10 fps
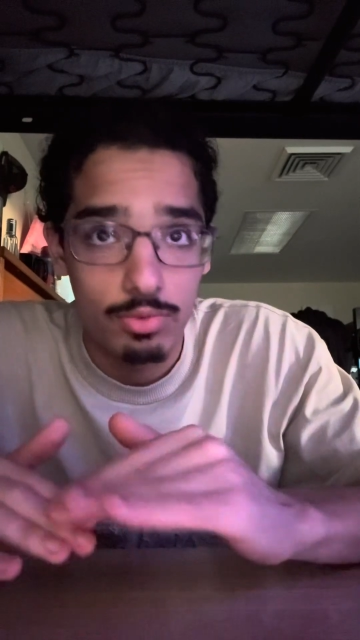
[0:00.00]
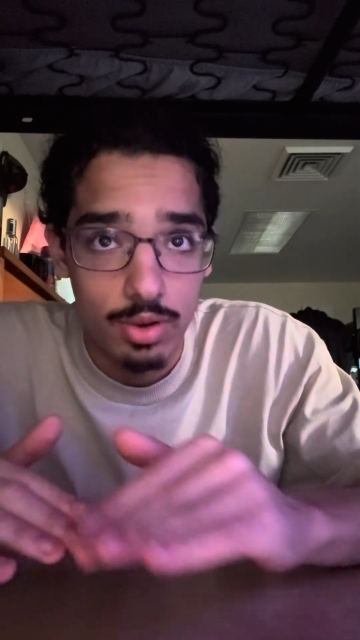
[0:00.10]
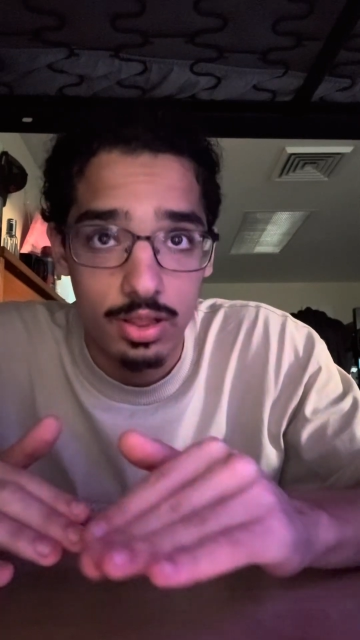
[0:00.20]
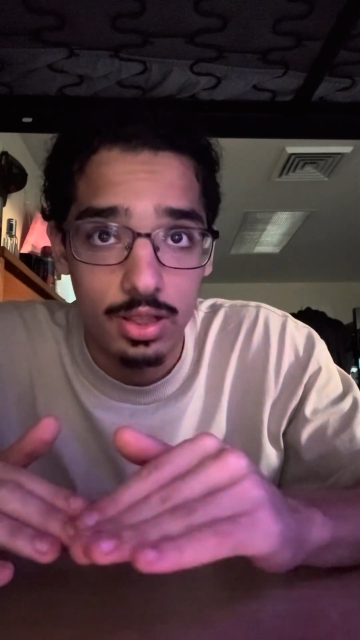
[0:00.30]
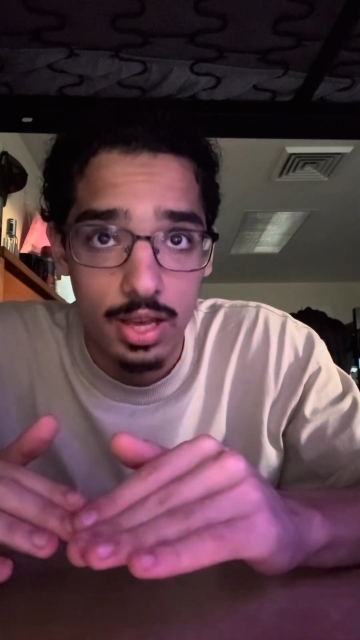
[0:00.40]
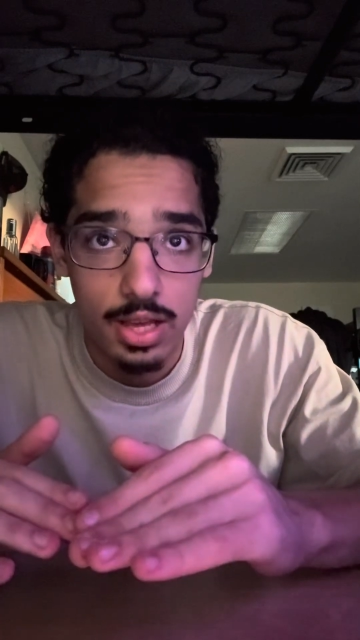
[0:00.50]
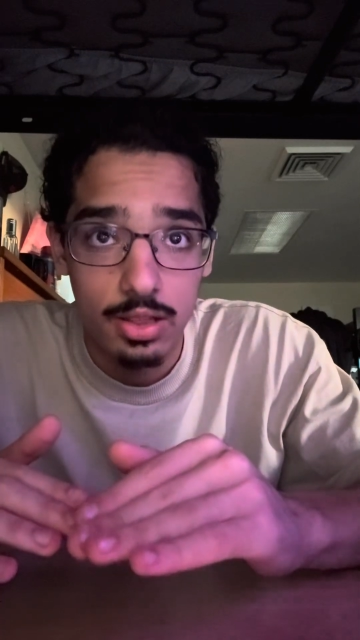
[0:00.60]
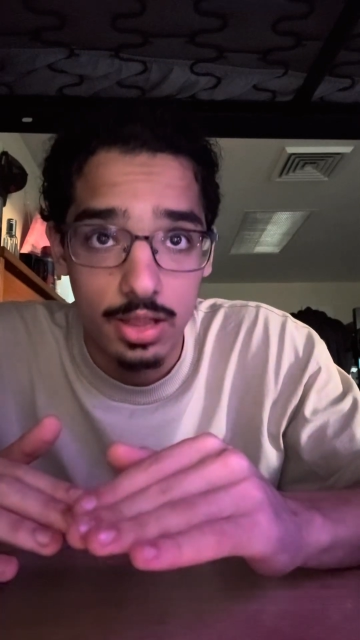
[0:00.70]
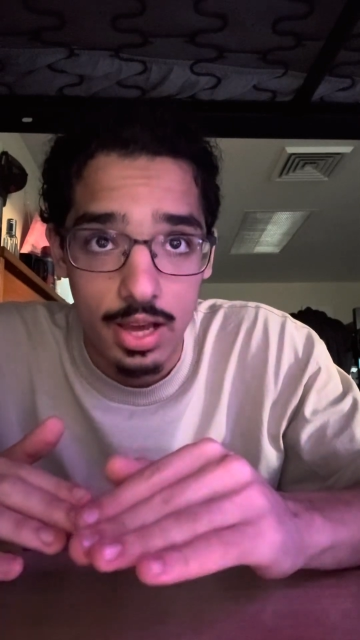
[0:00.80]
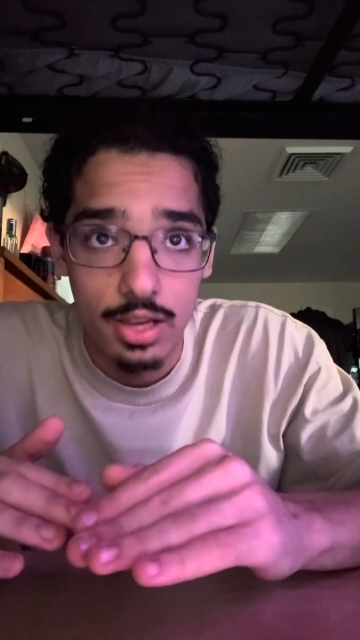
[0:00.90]

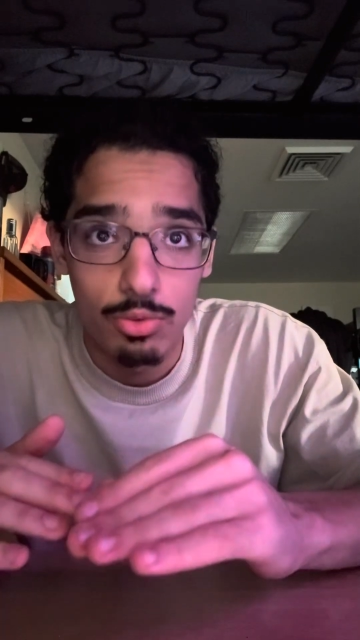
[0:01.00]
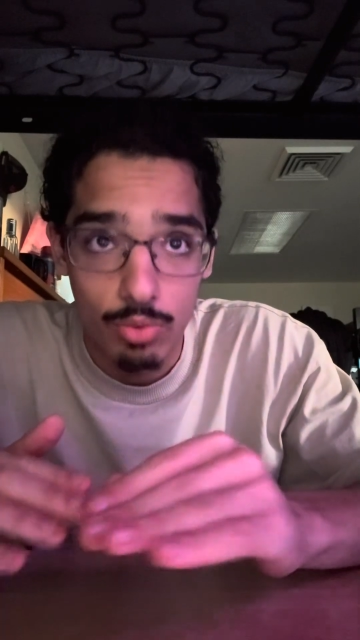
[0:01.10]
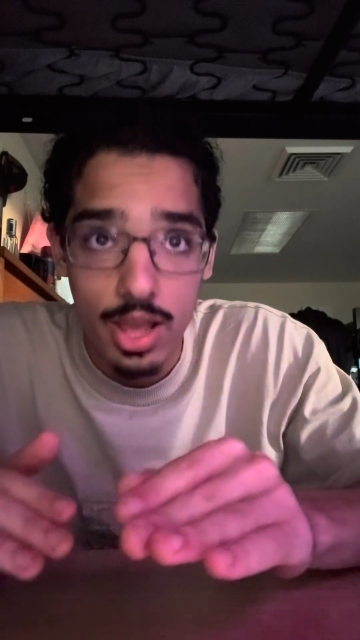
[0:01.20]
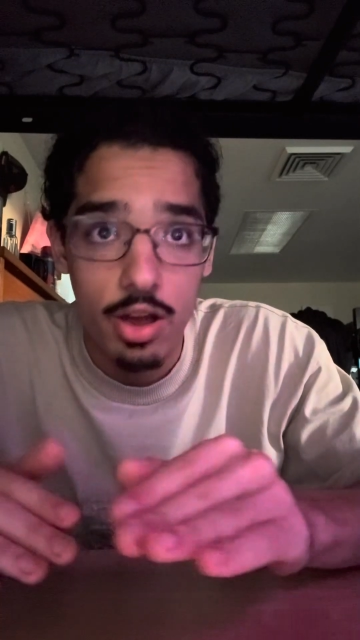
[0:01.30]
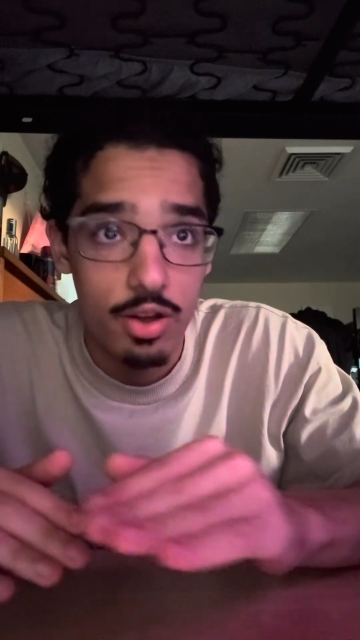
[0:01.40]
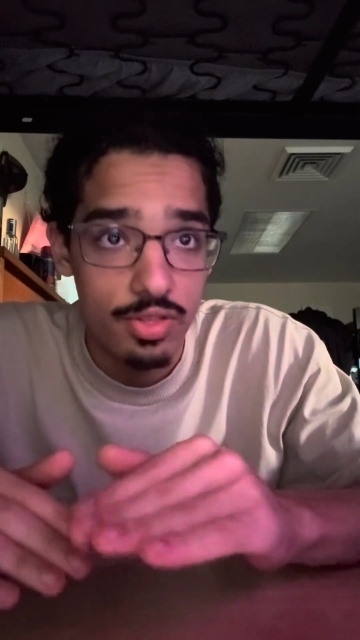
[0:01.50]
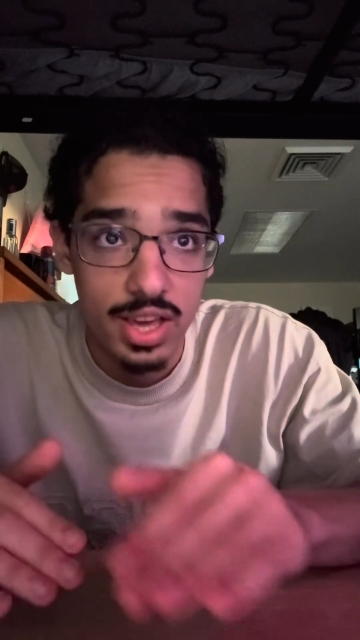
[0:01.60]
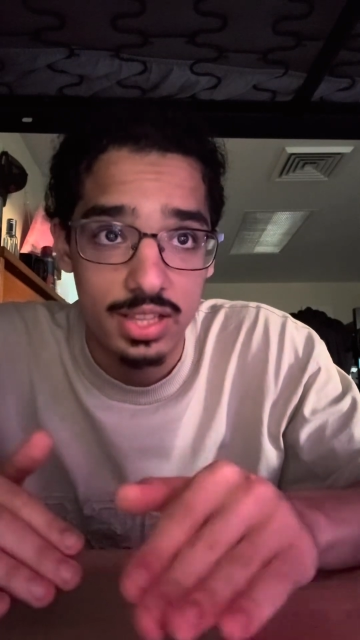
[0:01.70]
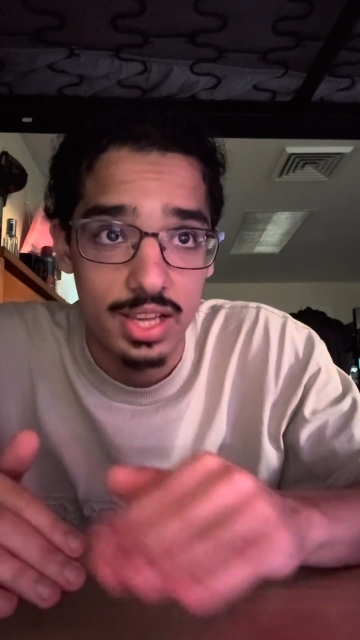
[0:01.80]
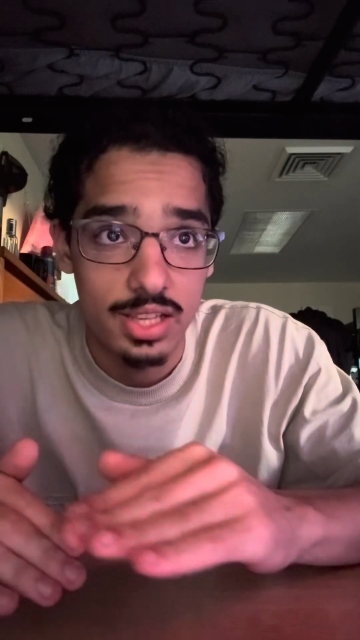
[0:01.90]
line right on the
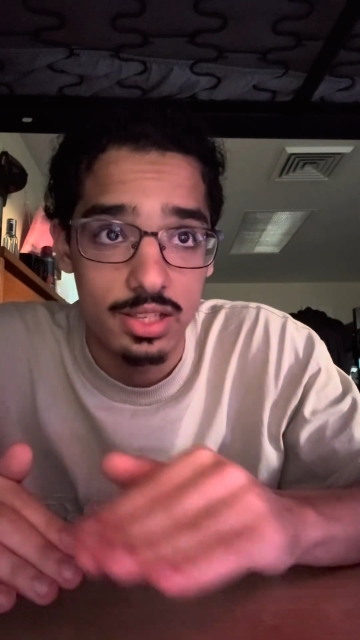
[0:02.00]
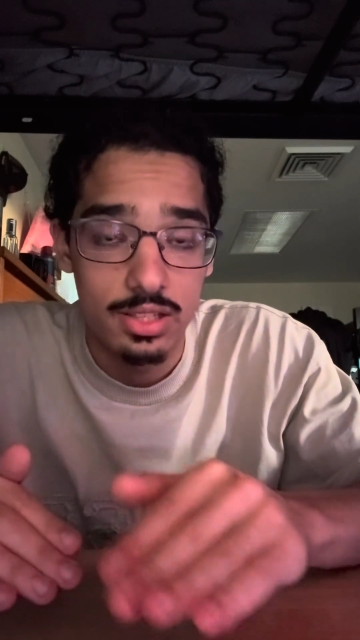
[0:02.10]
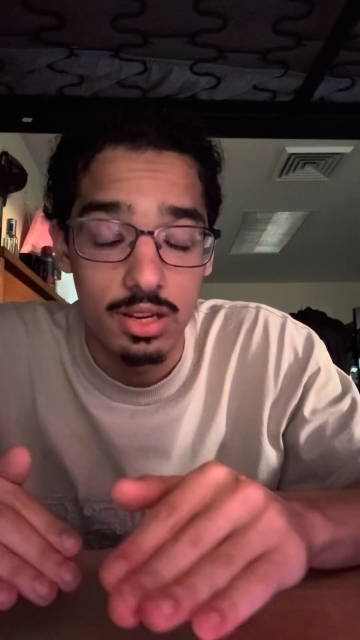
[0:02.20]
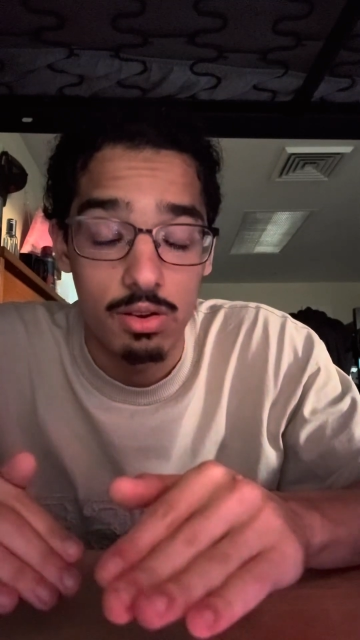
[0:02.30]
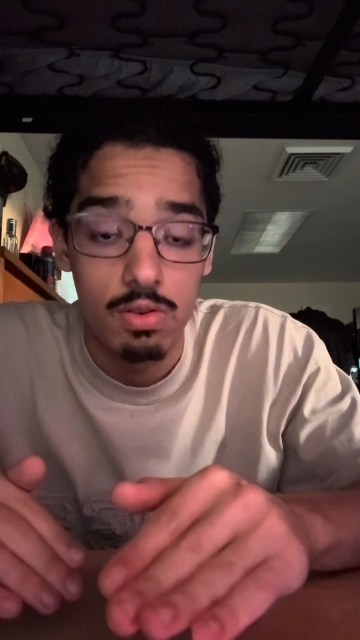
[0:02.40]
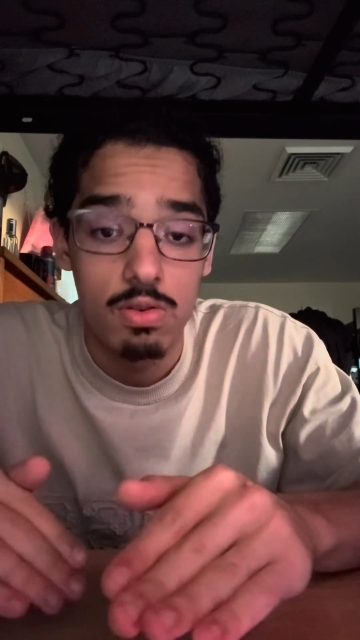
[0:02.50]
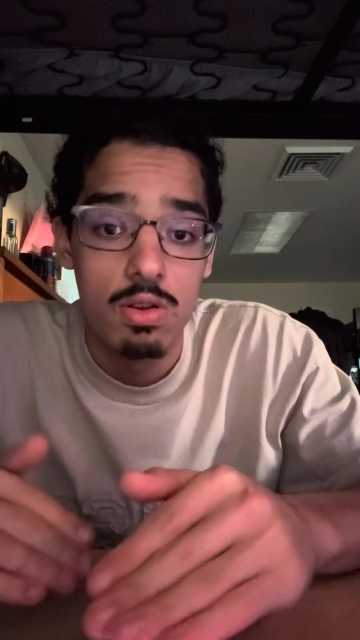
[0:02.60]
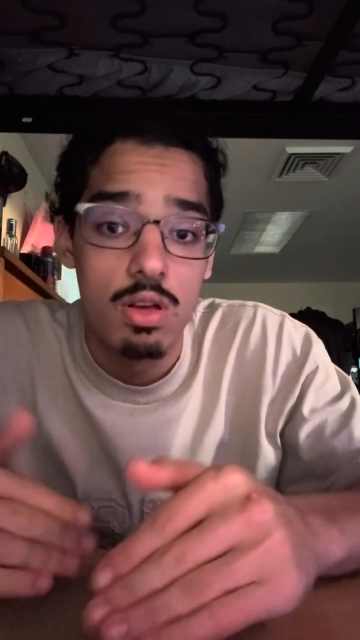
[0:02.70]
x-axis, 0,